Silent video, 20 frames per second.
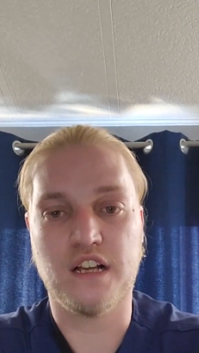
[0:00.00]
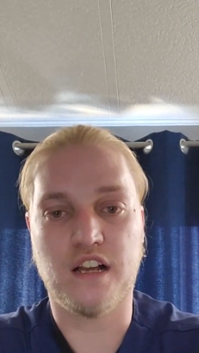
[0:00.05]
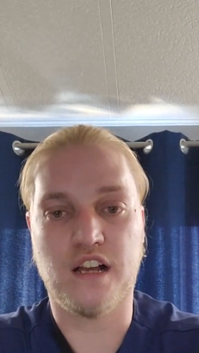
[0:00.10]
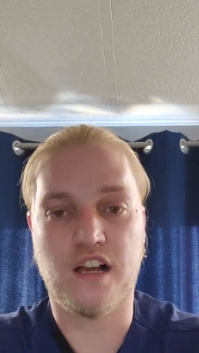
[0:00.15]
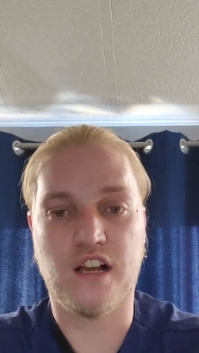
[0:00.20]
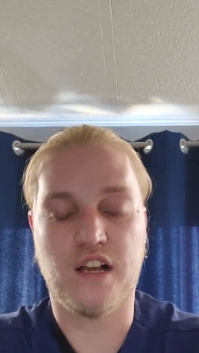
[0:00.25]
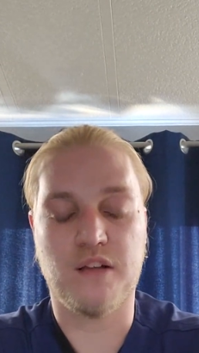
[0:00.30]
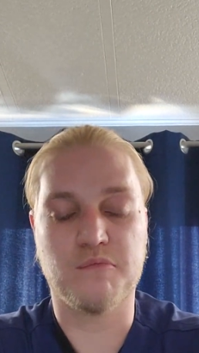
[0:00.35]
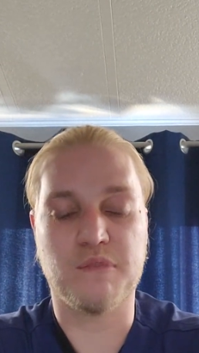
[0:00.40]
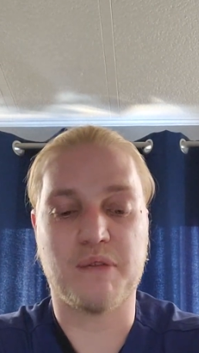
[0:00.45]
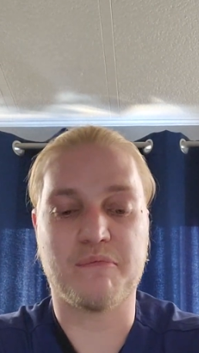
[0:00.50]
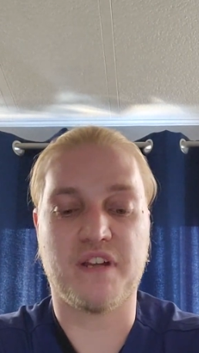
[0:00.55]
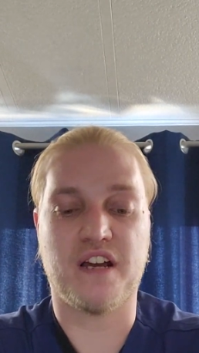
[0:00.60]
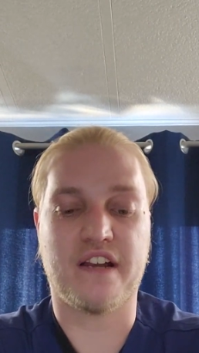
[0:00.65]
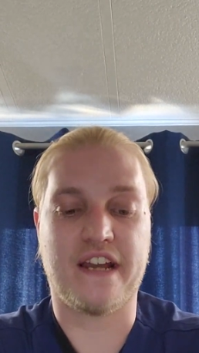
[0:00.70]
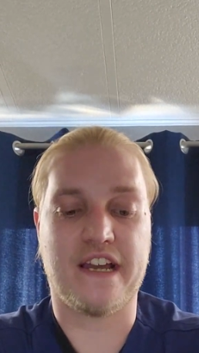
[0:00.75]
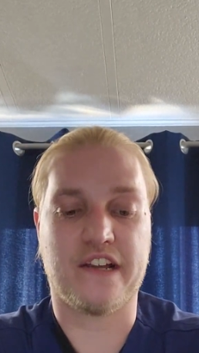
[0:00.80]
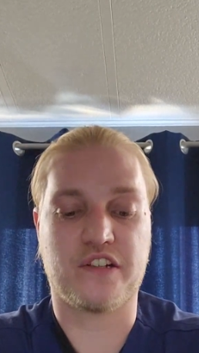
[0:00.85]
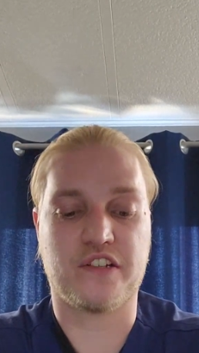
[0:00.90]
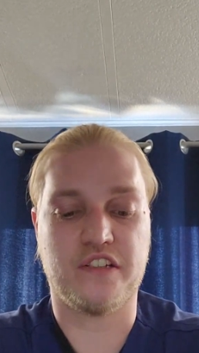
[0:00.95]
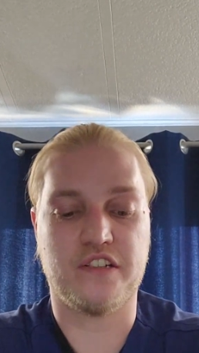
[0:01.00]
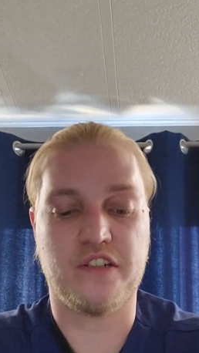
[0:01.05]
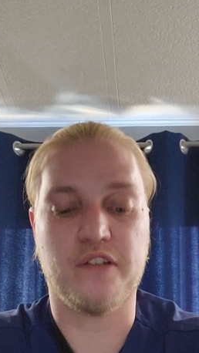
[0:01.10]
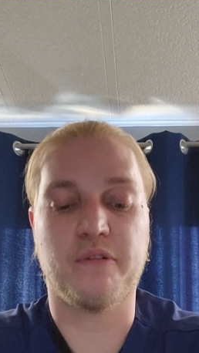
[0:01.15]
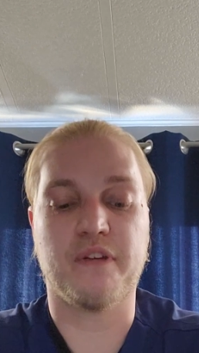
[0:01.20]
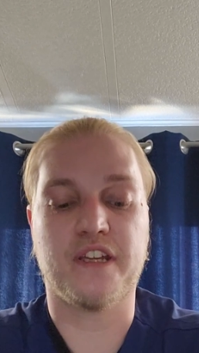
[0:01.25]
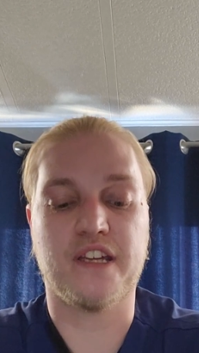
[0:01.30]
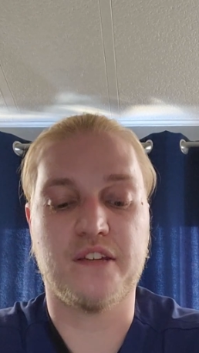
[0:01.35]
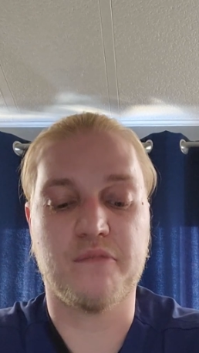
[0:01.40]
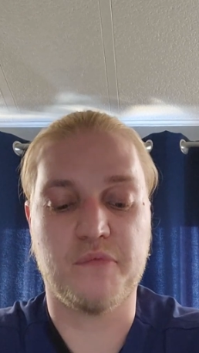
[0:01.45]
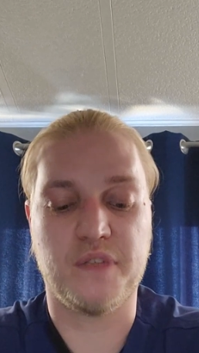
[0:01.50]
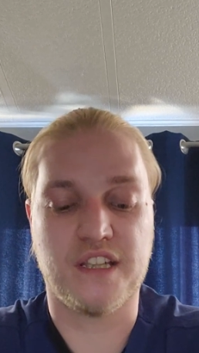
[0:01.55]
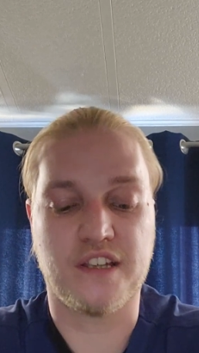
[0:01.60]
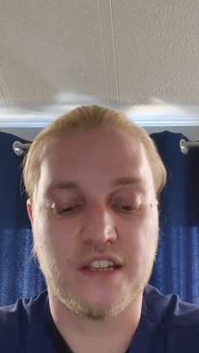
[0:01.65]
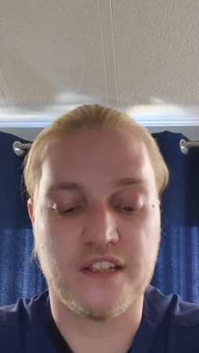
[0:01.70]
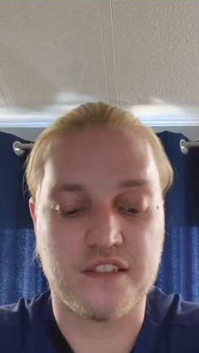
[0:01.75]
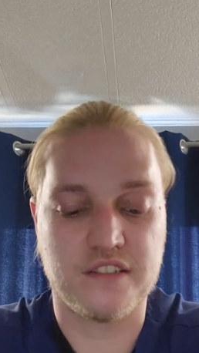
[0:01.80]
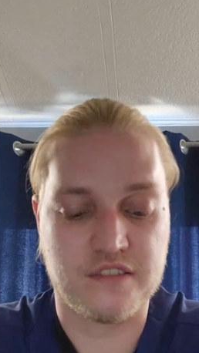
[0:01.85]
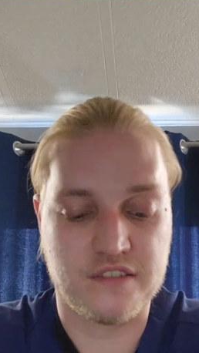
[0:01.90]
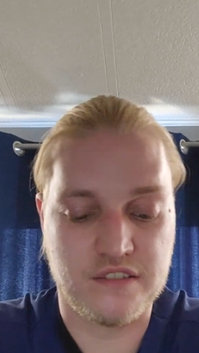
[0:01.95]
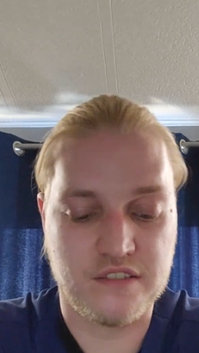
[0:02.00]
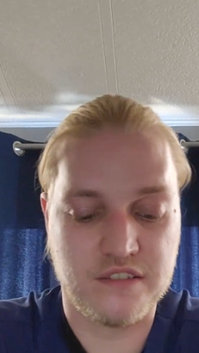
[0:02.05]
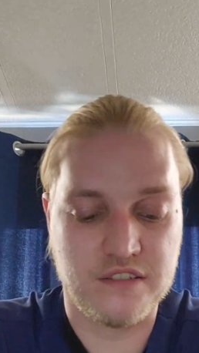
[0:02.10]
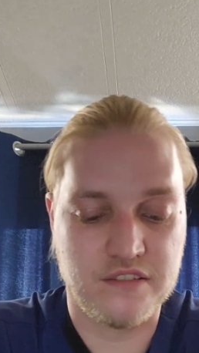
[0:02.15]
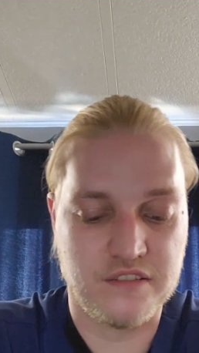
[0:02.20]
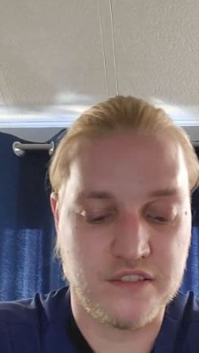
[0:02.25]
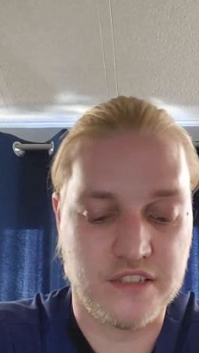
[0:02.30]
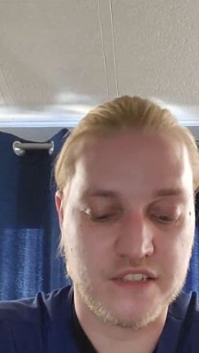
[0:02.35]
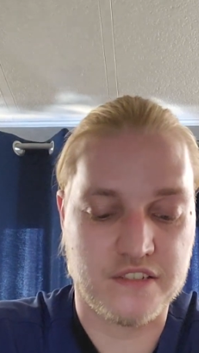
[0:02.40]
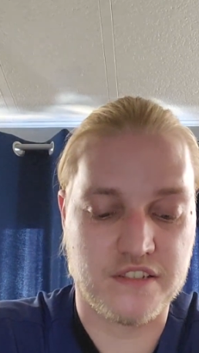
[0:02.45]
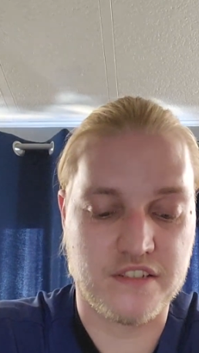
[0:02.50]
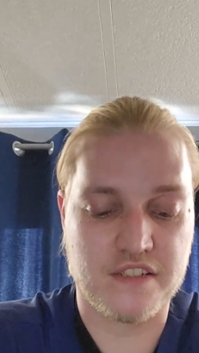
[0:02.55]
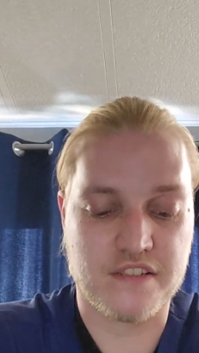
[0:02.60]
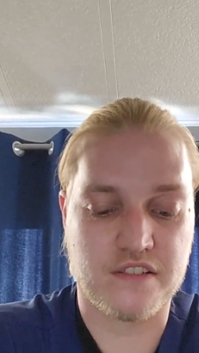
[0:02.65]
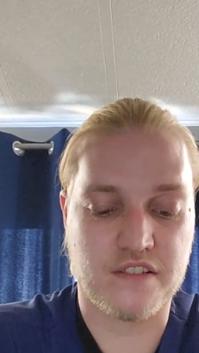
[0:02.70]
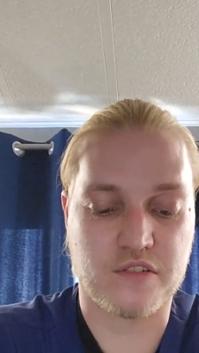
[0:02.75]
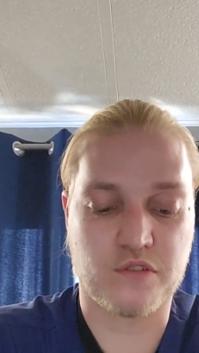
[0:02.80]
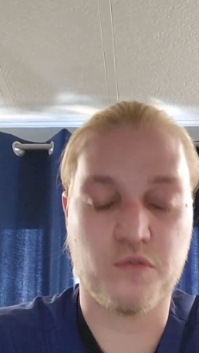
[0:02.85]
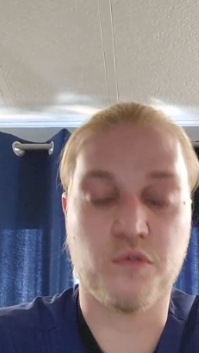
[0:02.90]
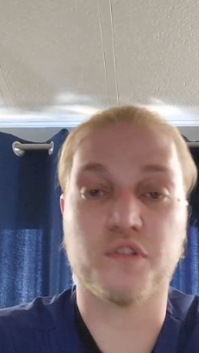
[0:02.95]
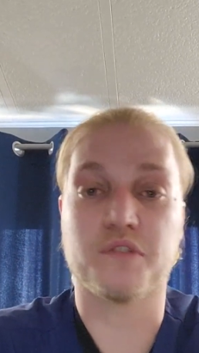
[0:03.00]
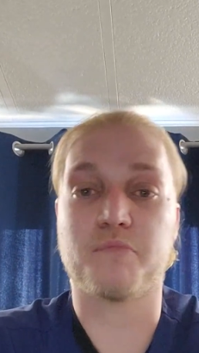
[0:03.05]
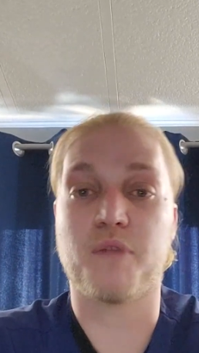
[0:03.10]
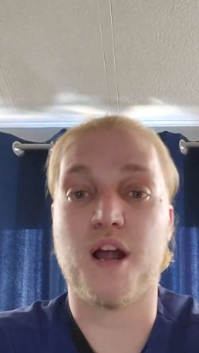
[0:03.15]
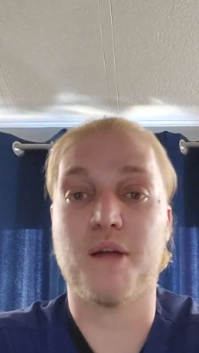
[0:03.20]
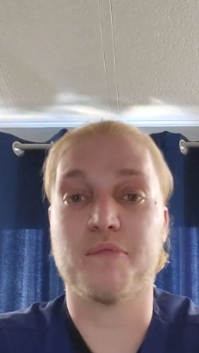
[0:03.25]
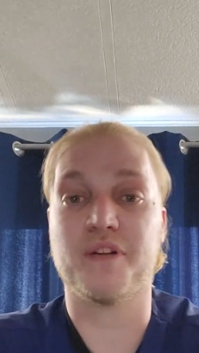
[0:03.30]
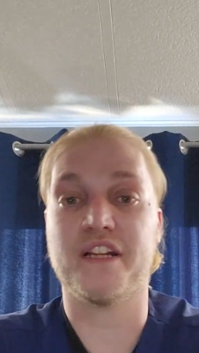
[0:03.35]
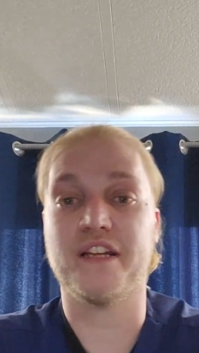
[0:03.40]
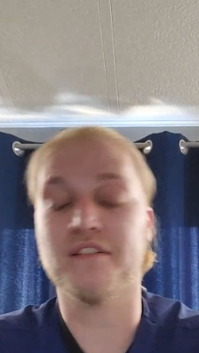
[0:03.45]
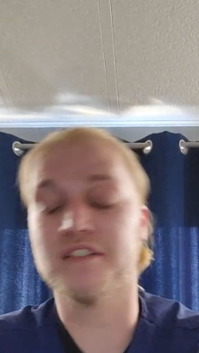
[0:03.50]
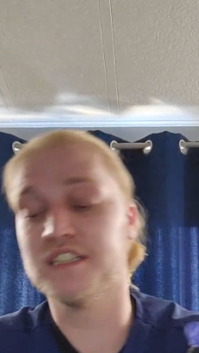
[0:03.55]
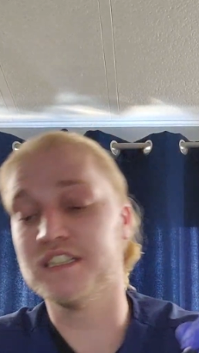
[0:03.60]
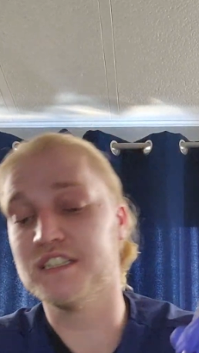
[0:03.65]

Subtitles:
I'm not actually doing it because this is the school's property.